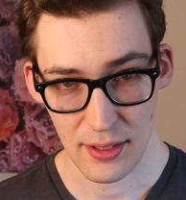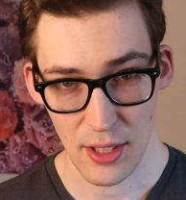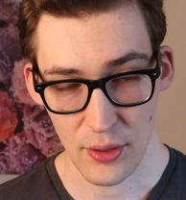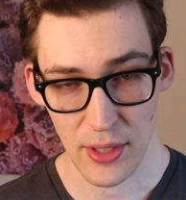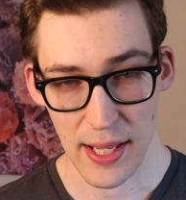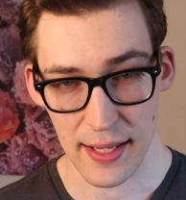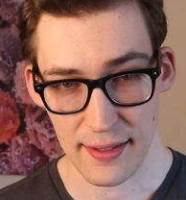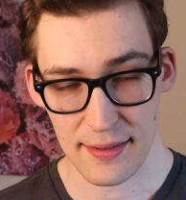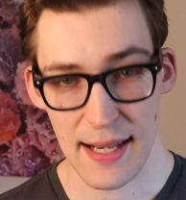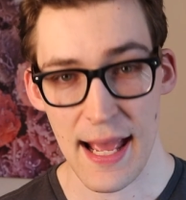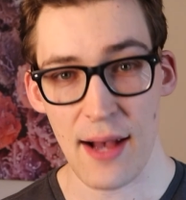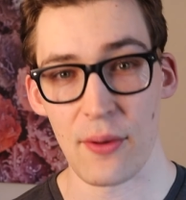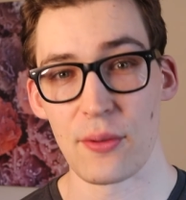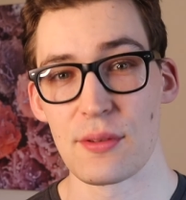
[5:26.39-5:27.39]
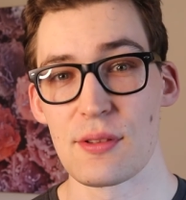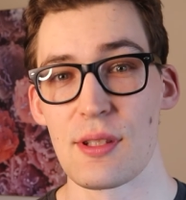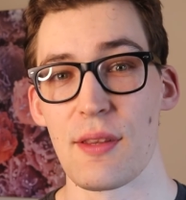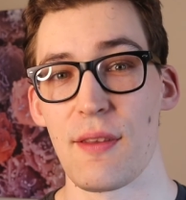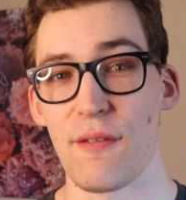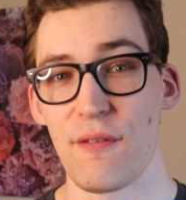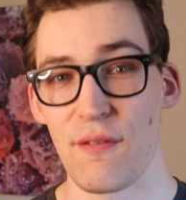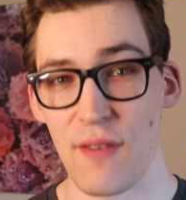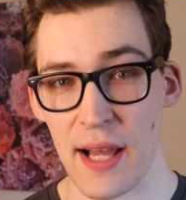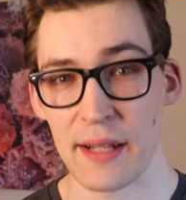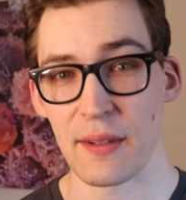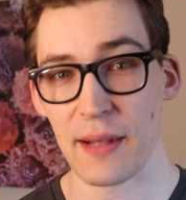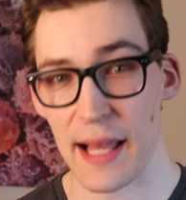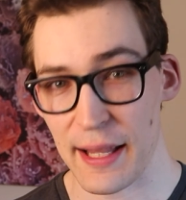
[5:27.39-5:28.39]
Okay, now to the
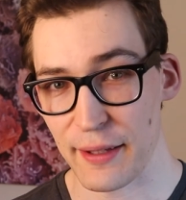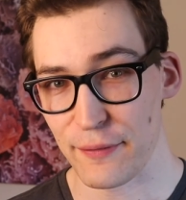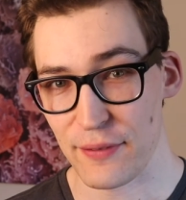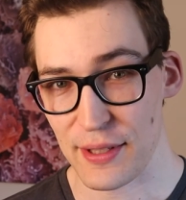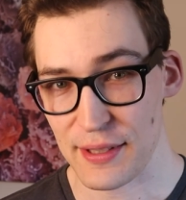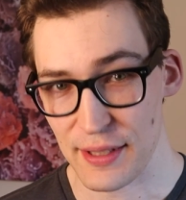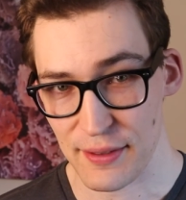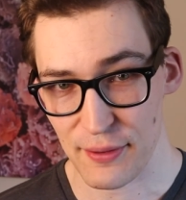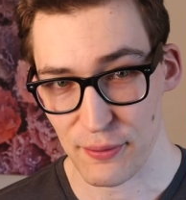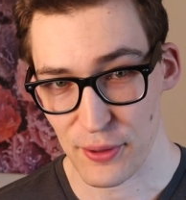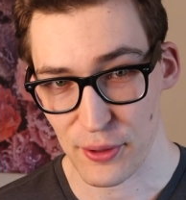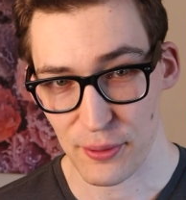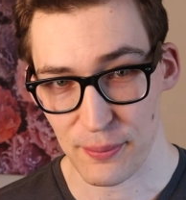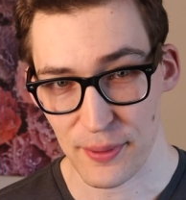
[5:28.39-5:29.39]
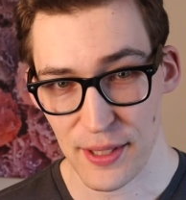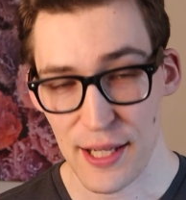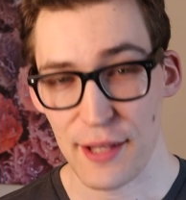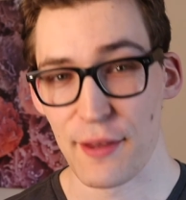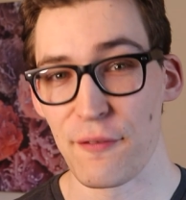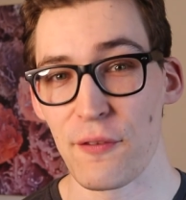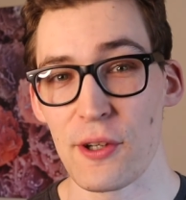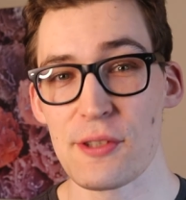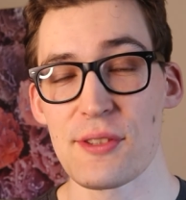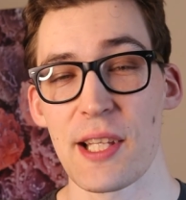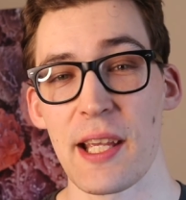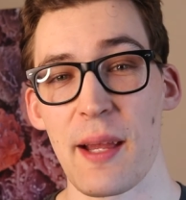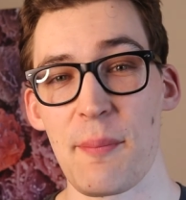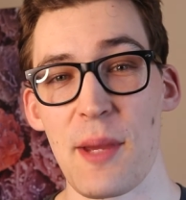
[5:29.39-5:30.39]
final elephant in the room the first
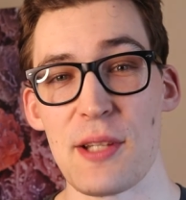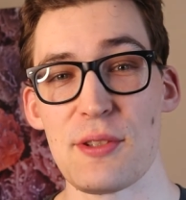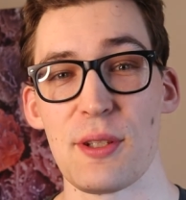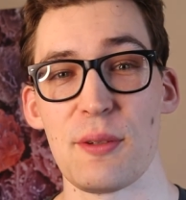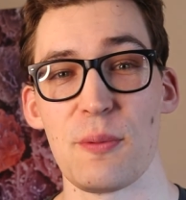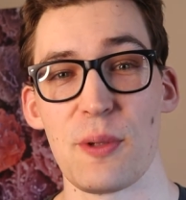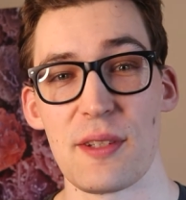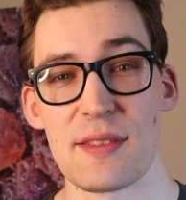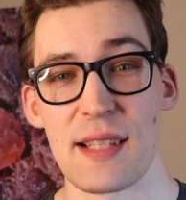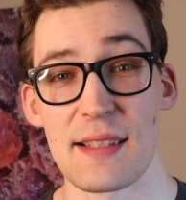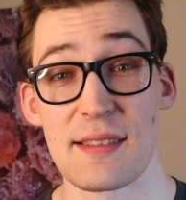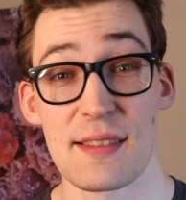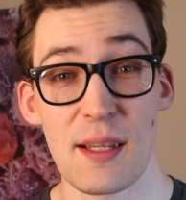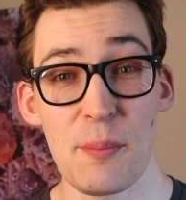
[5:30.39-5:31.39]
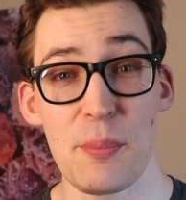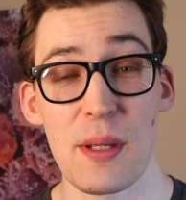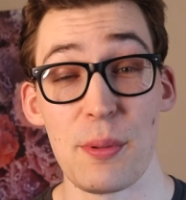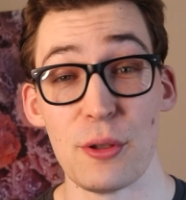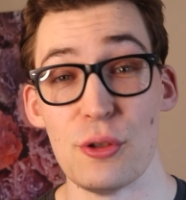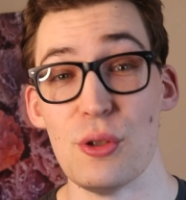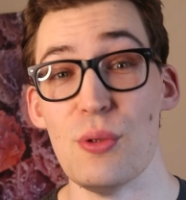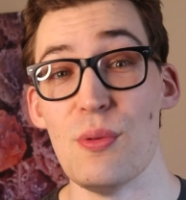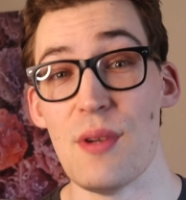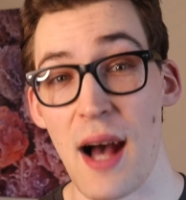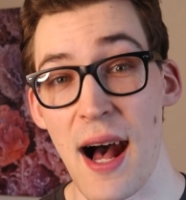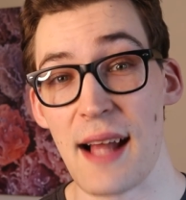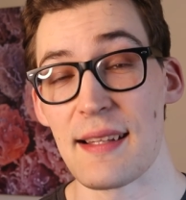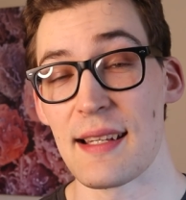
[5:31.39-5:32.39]
thing I mentioned was that some people do
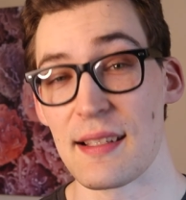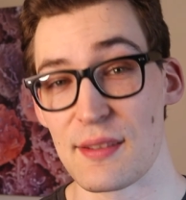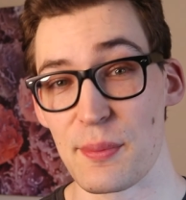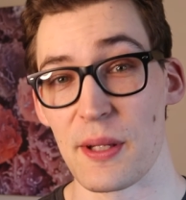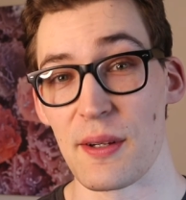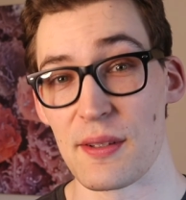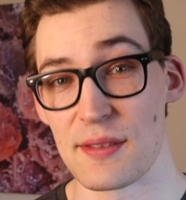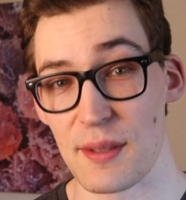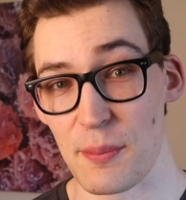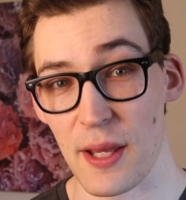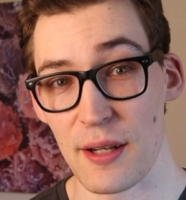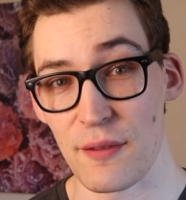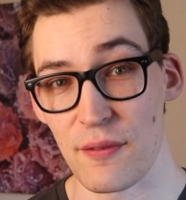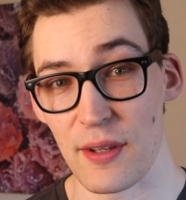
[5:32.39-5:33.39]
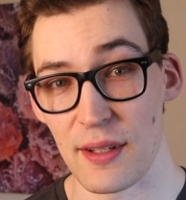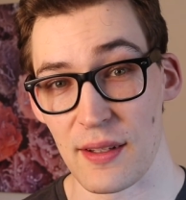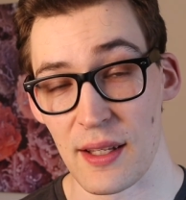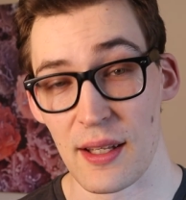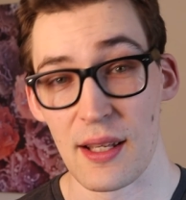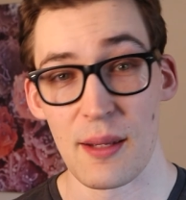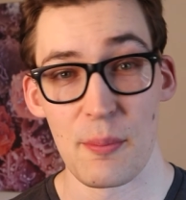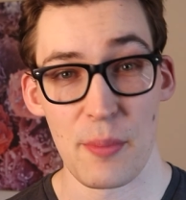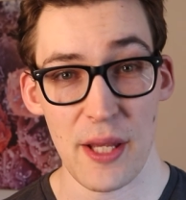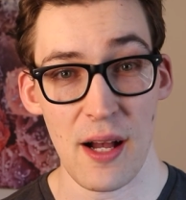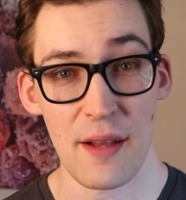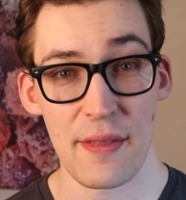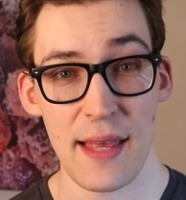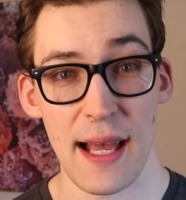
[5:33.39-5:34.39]
not experience a benefit.
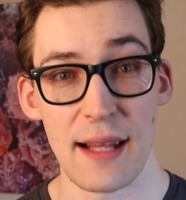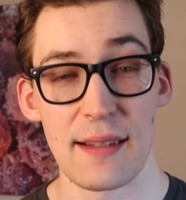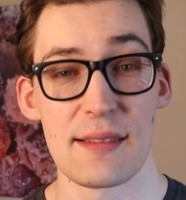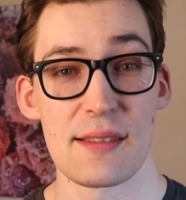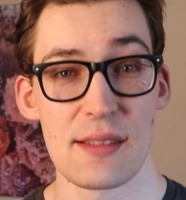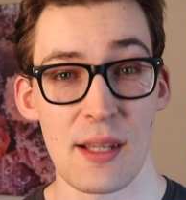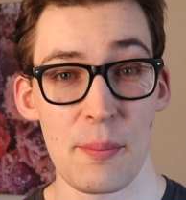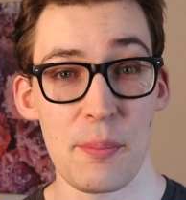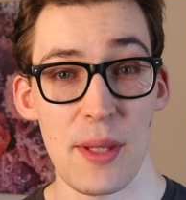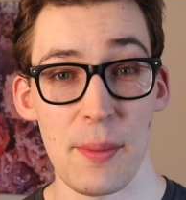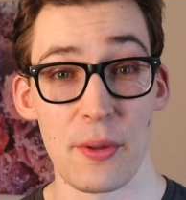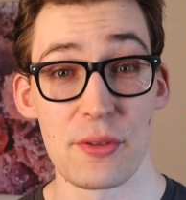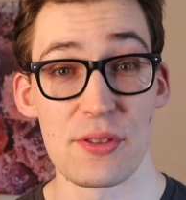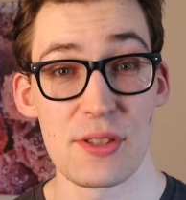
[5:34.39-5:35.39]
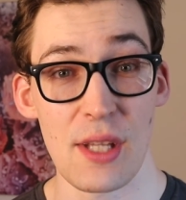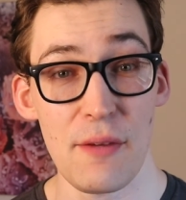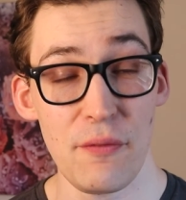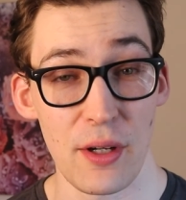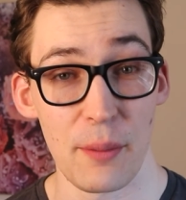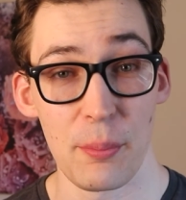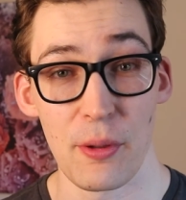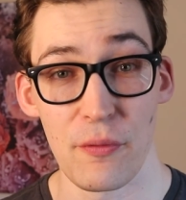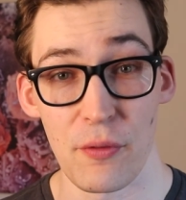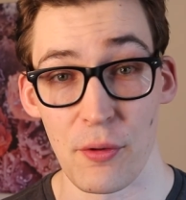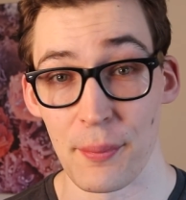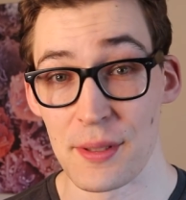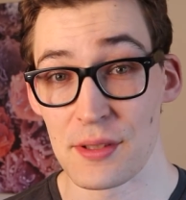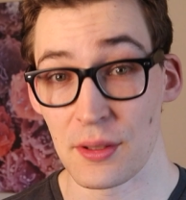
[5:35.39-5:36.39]
Beyond that, some people suffer a
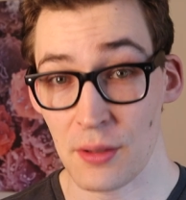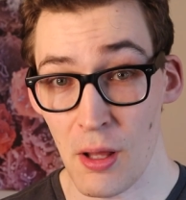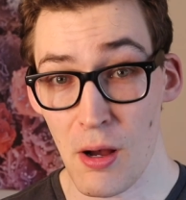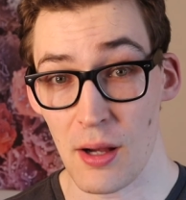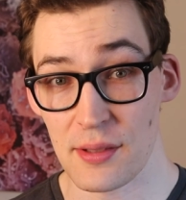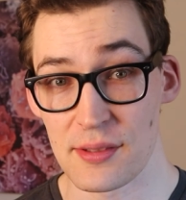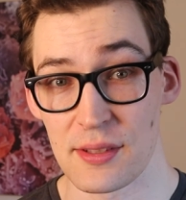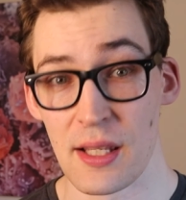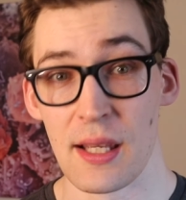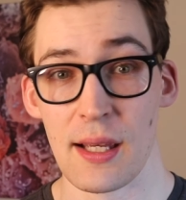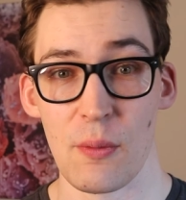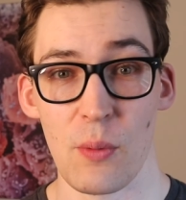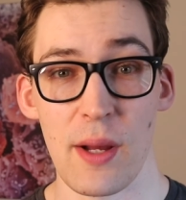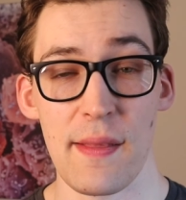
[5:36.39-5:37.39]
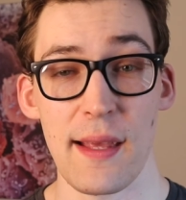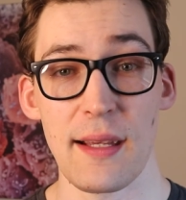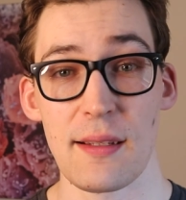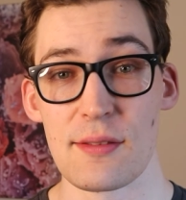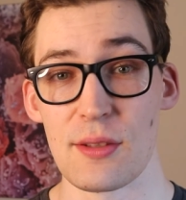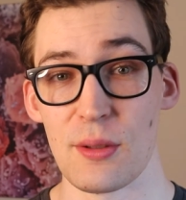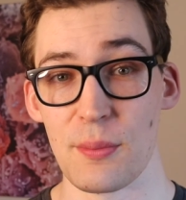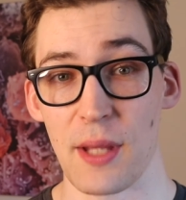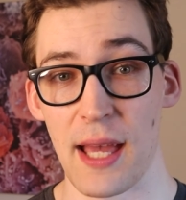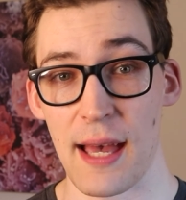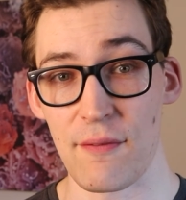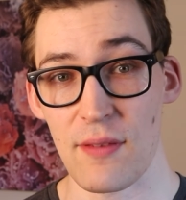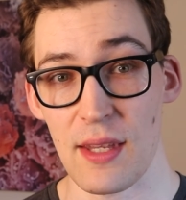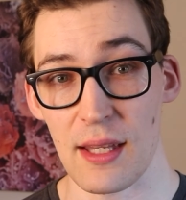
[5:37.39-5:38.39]
performance loss when they consume
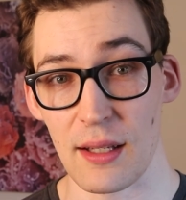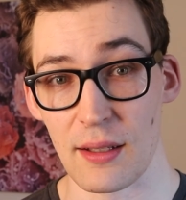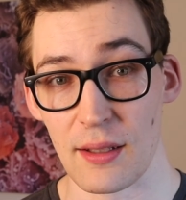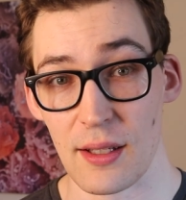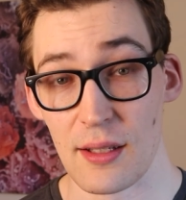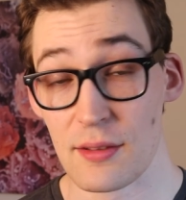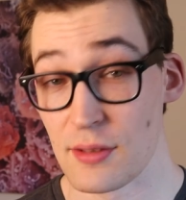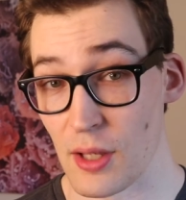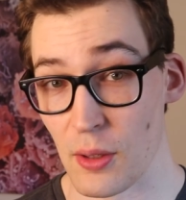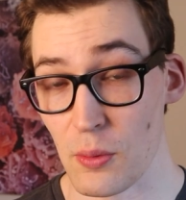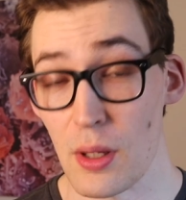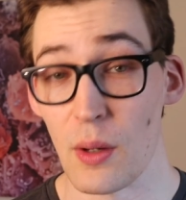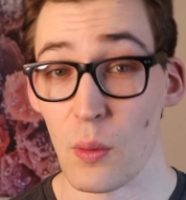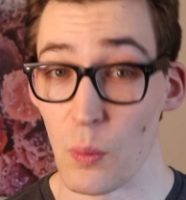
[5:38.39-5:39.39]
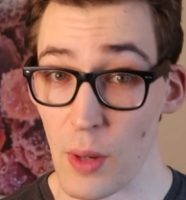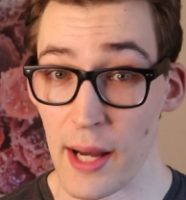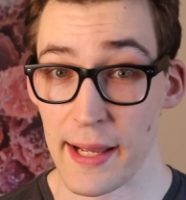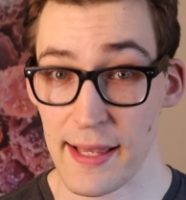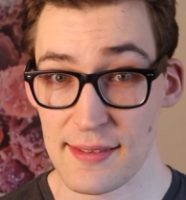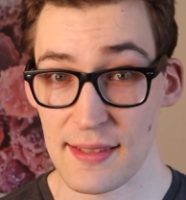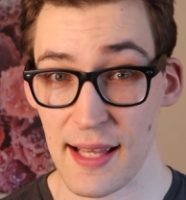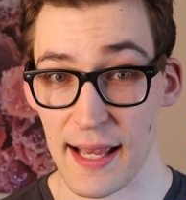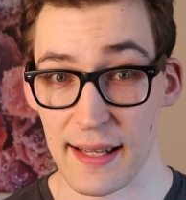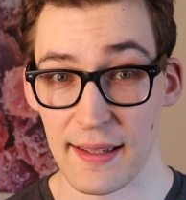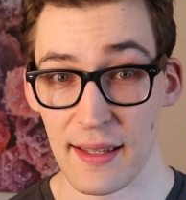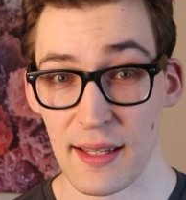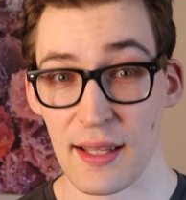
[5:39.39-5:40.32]
caffeine. So, why is that?